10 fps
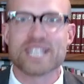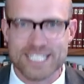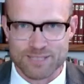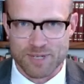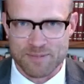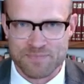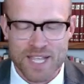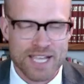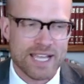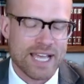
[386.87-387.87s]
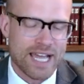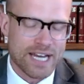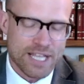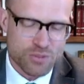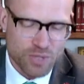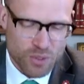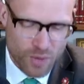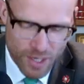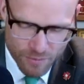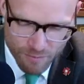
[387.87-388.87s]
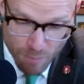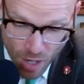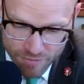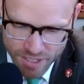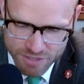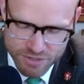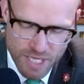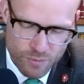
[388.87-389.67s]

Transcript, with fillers: Testament. And it's really quite marvelous.